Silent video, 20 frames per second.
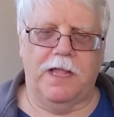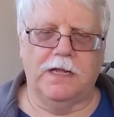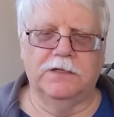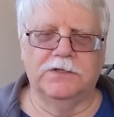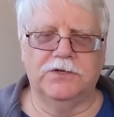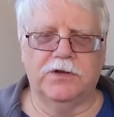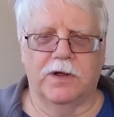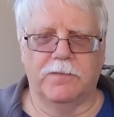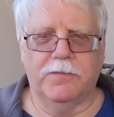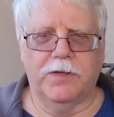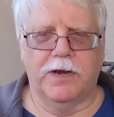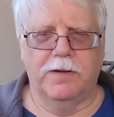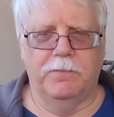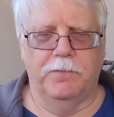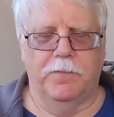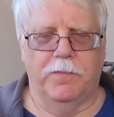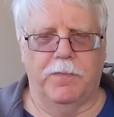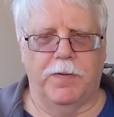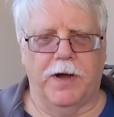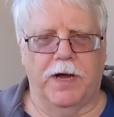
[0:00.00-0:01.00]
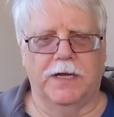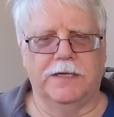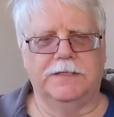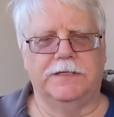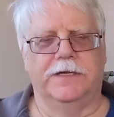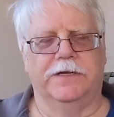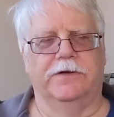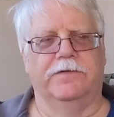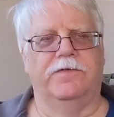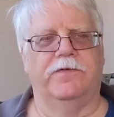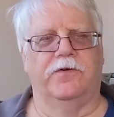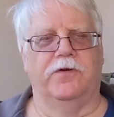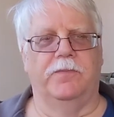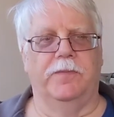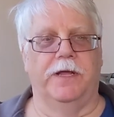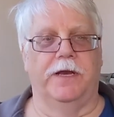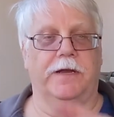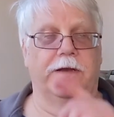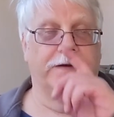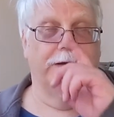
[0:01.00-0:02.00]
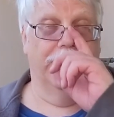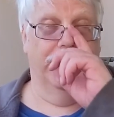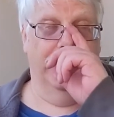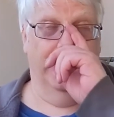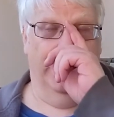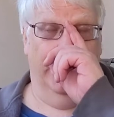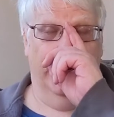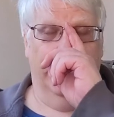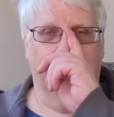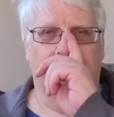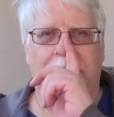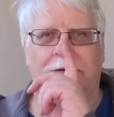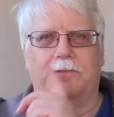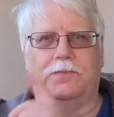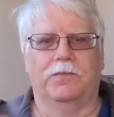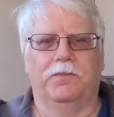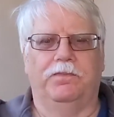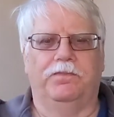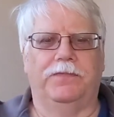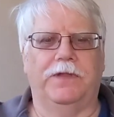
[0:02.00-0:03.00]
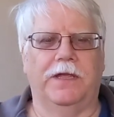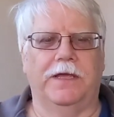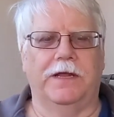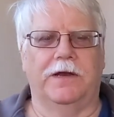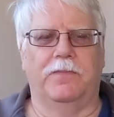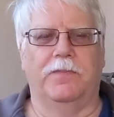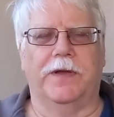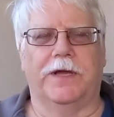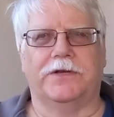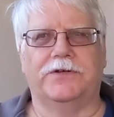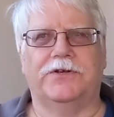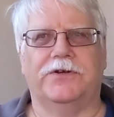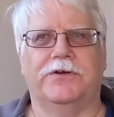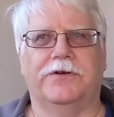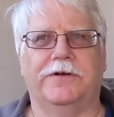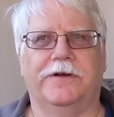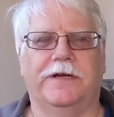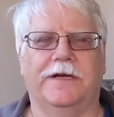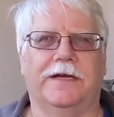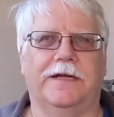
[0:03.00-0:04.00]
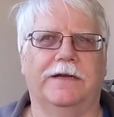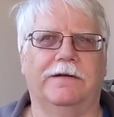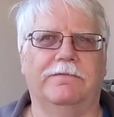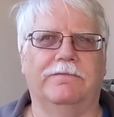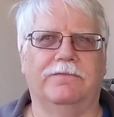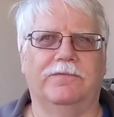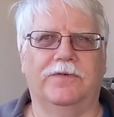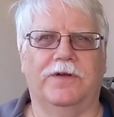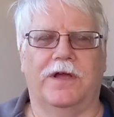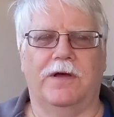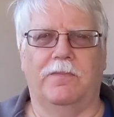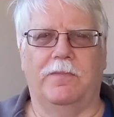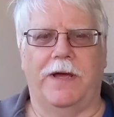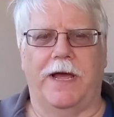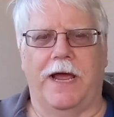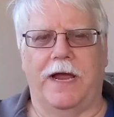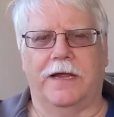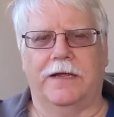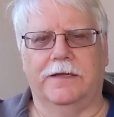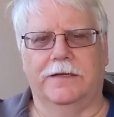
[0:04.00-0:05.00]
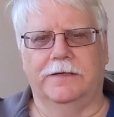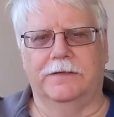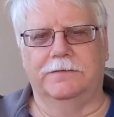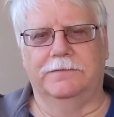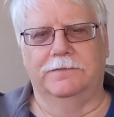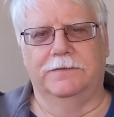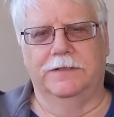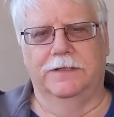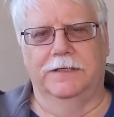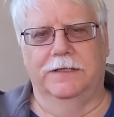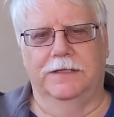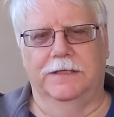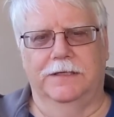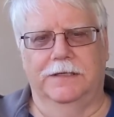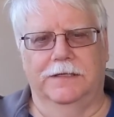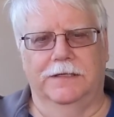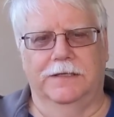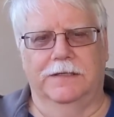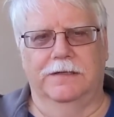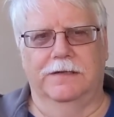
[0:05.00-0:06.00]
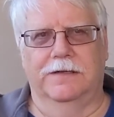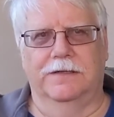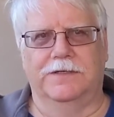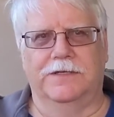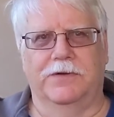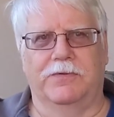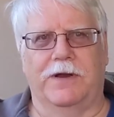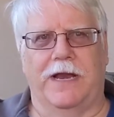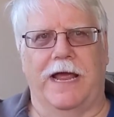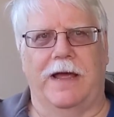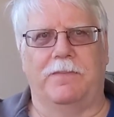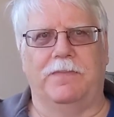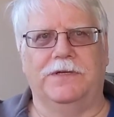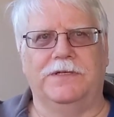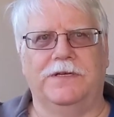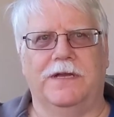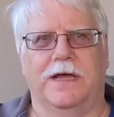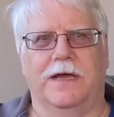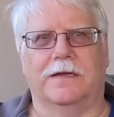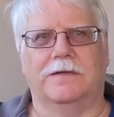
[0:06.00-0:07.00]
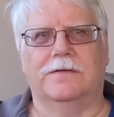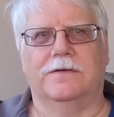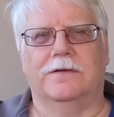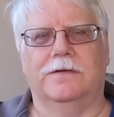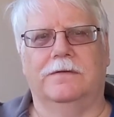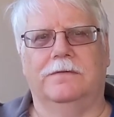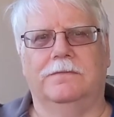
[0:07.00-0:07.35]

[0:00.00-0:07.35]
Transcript: so I'm going to pause here for a minute and get a picture and come back, and let's see what happens next.